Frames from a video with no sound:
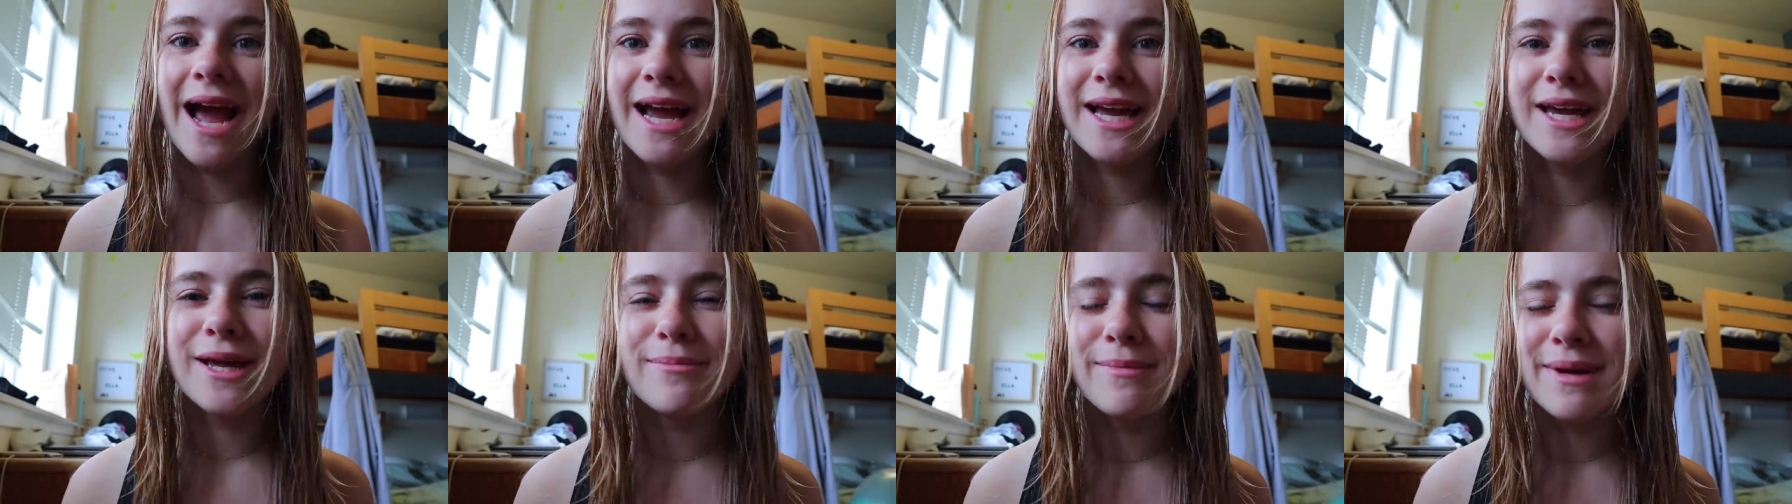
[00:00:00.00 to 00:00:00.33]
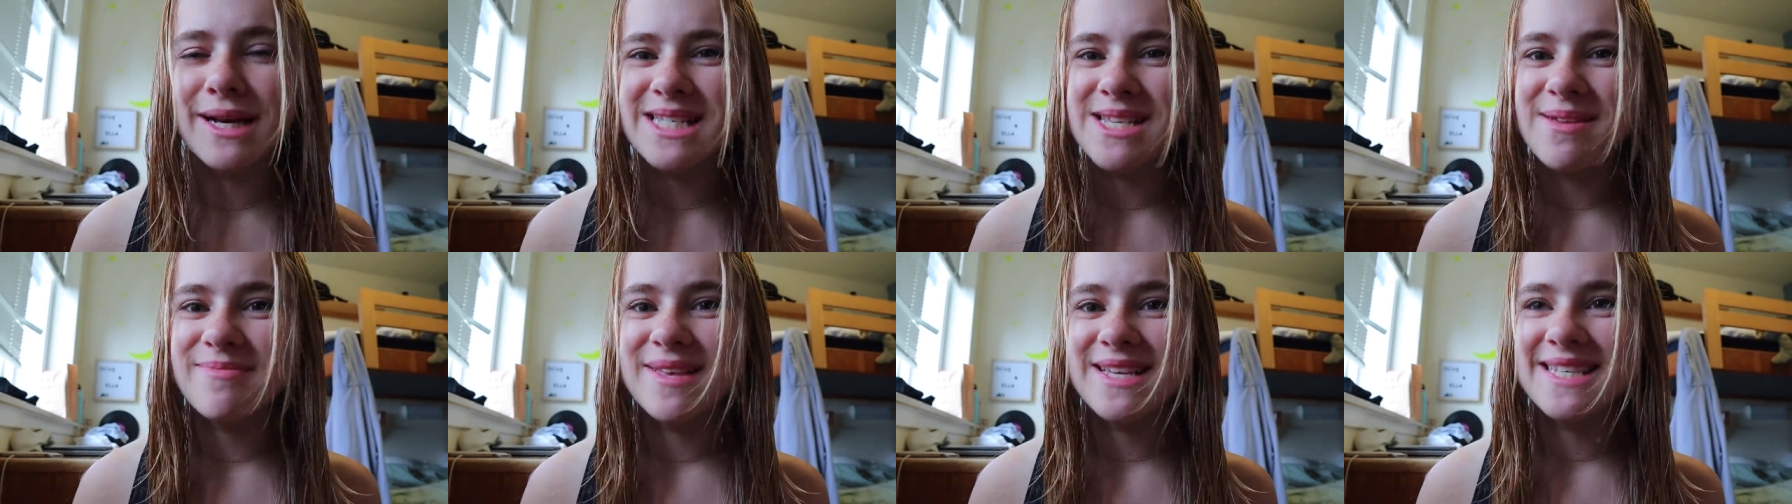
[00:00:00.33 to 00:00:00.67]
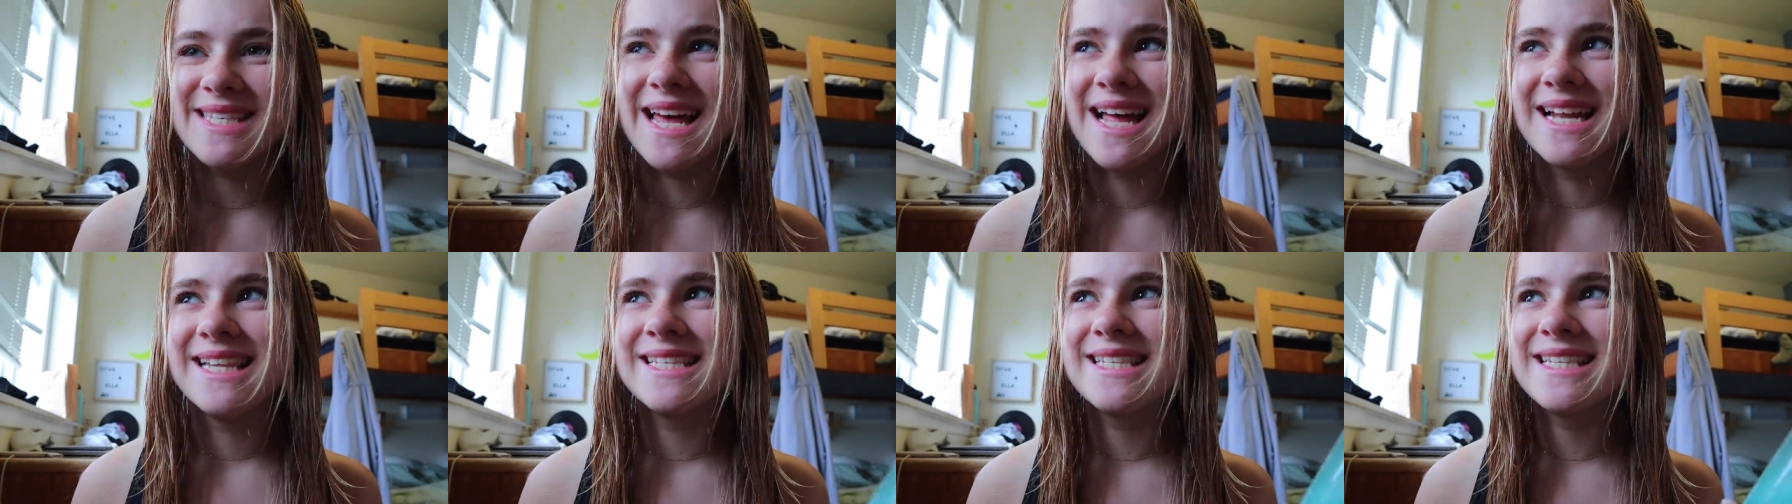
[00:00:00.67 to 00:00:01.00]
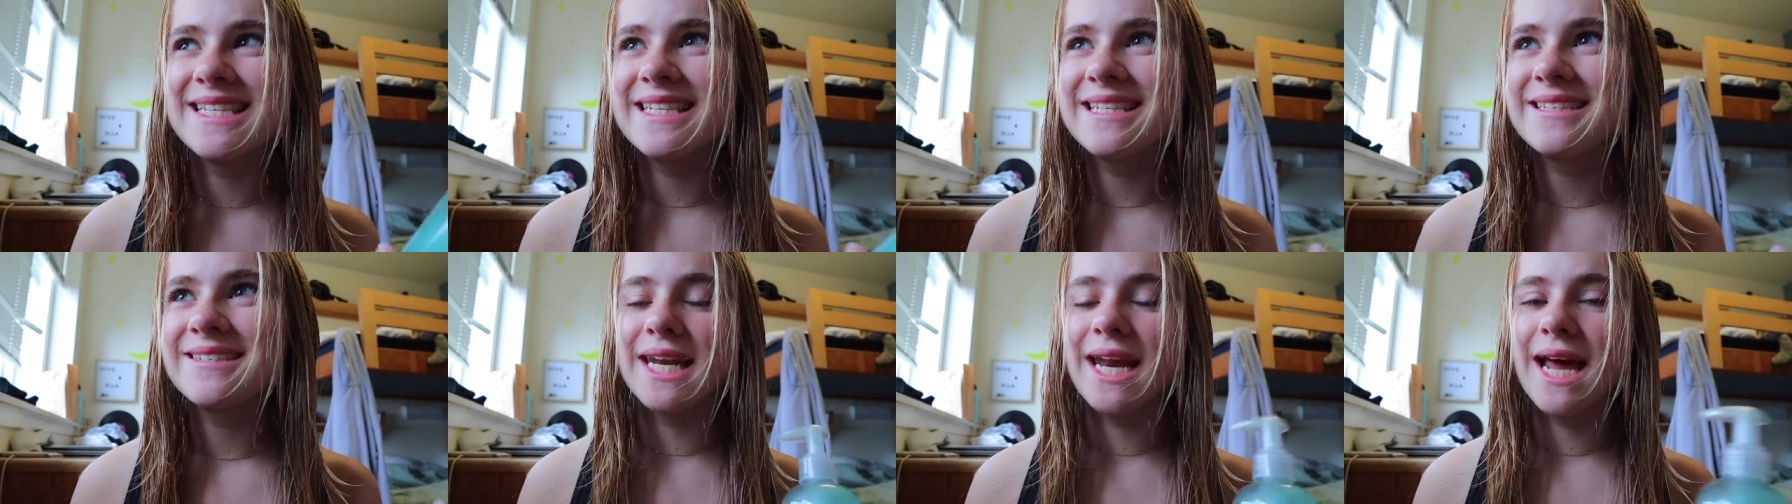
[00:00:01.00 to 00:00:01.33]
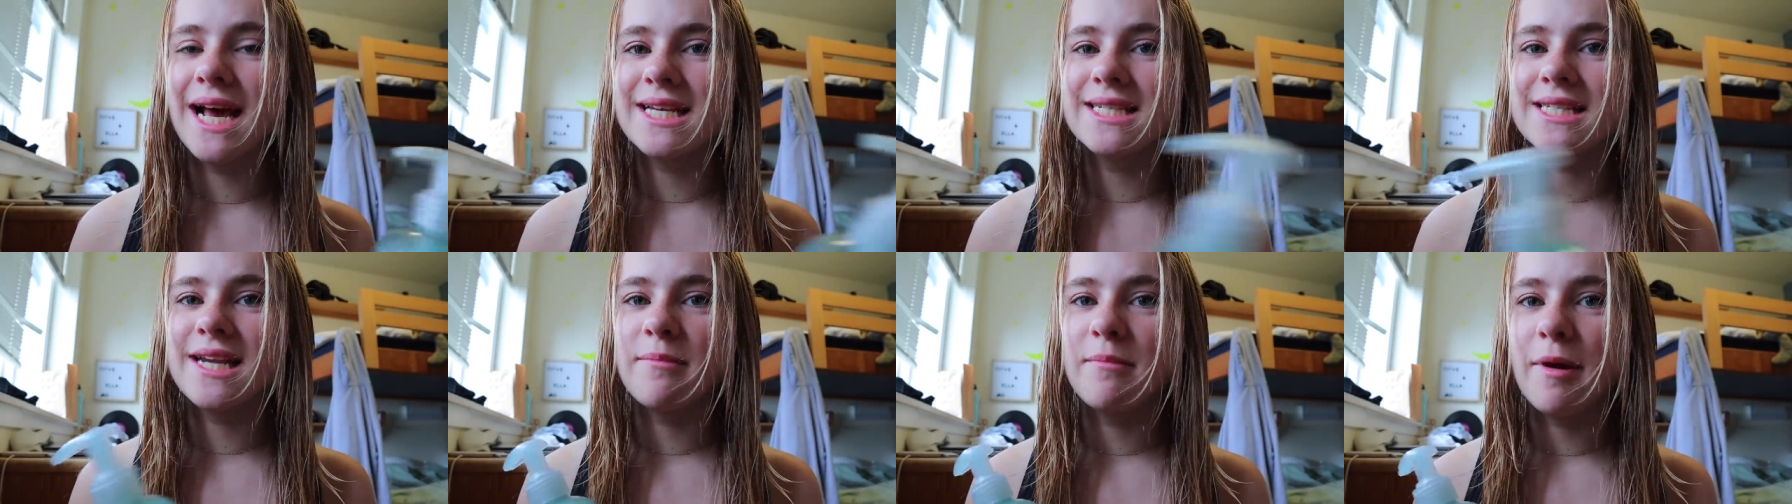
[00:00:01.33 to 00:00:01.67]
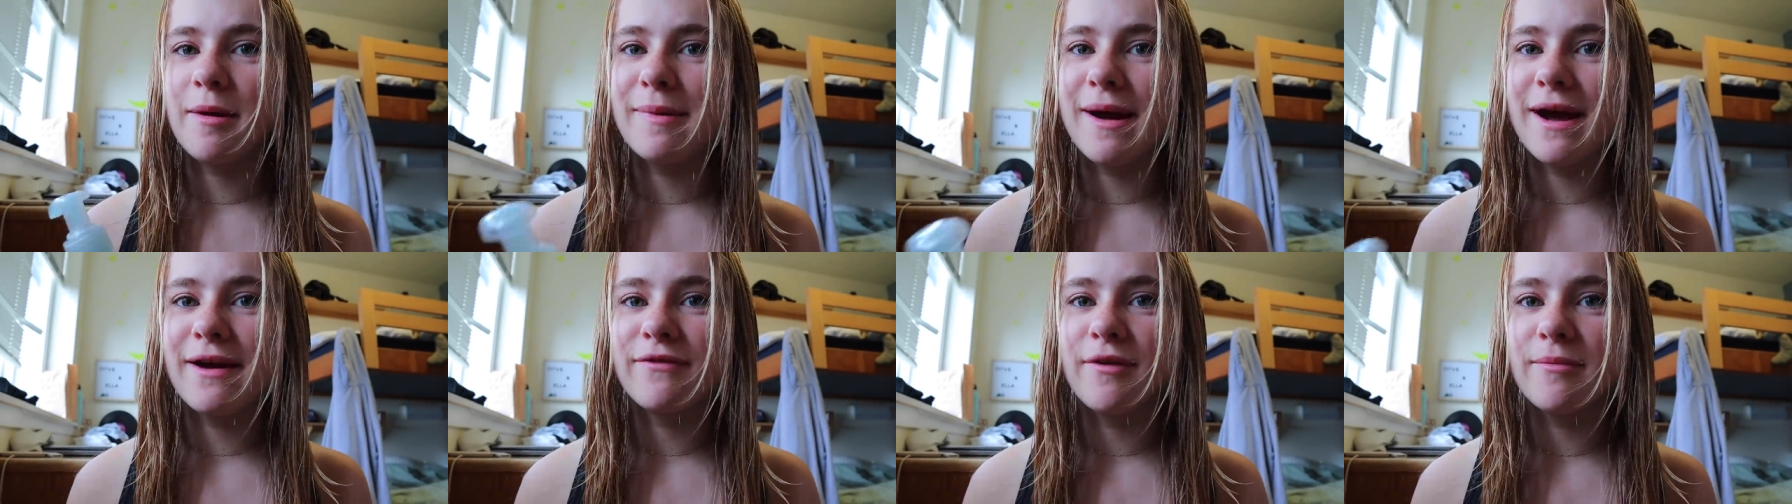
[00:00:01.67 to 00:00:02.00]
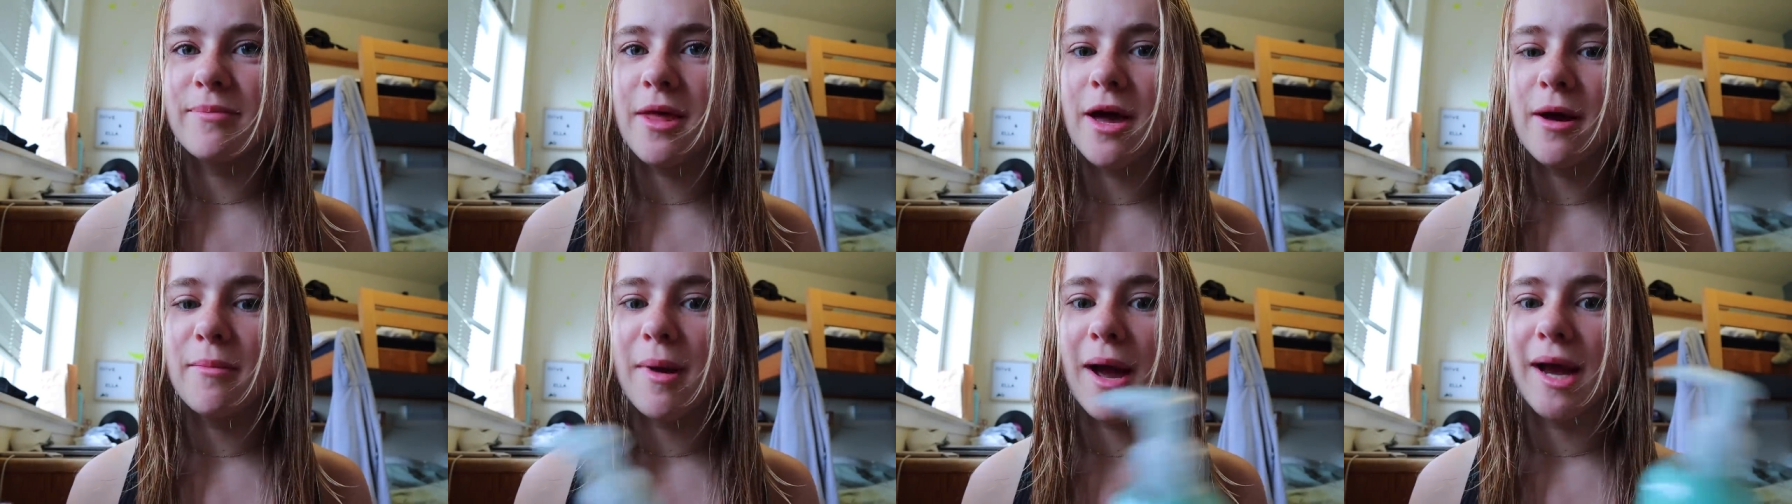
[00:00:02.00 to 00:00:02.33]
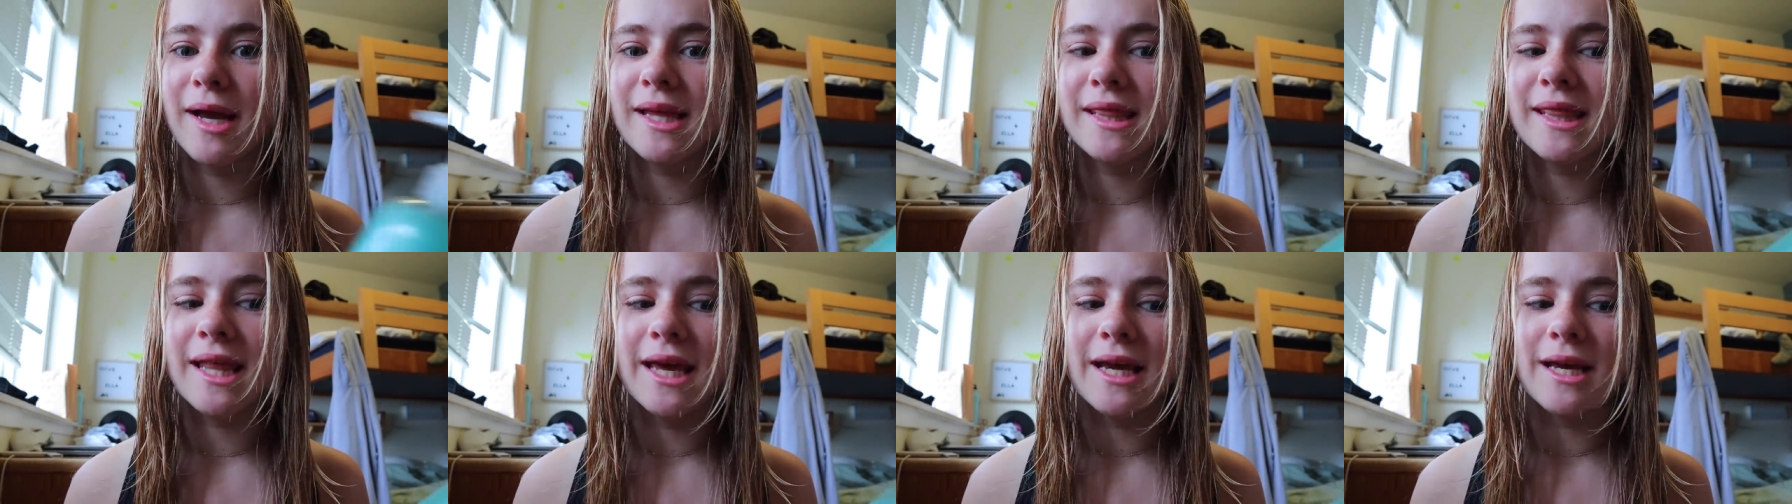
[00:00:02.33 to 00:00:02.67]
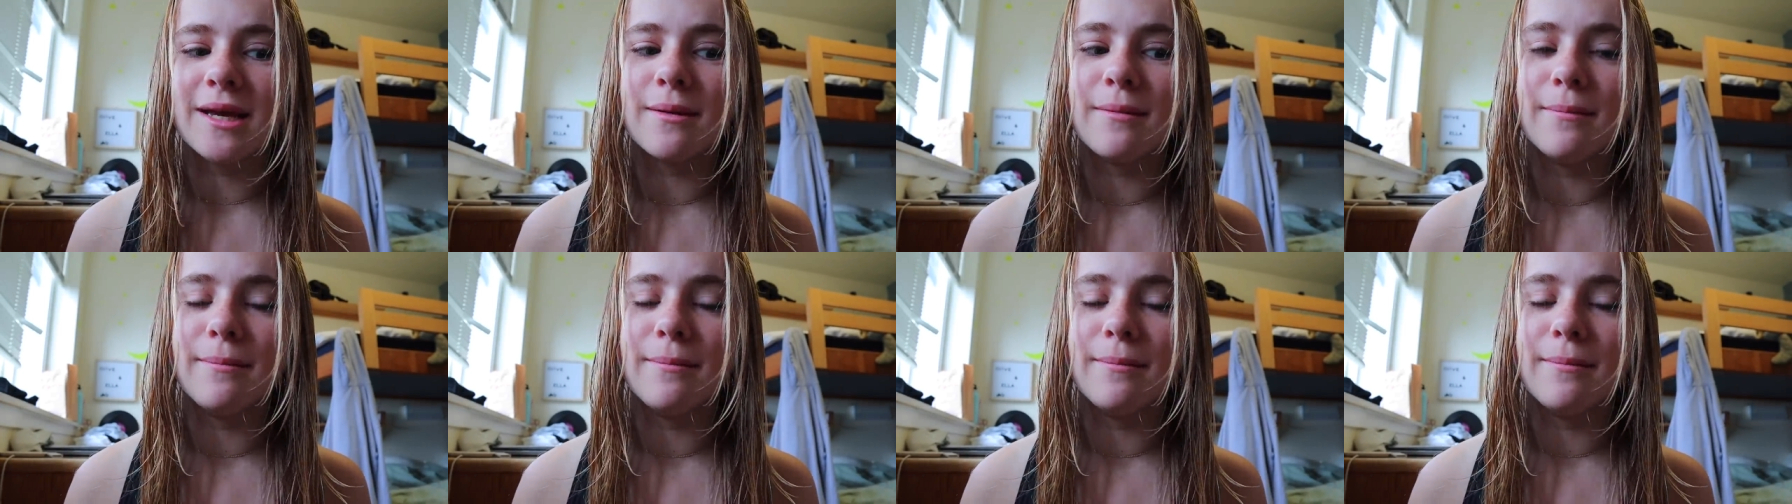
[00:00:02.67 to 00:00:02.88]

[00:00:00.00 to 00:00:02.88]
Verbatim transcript: I can mix up the scents the next time I buy from them I can like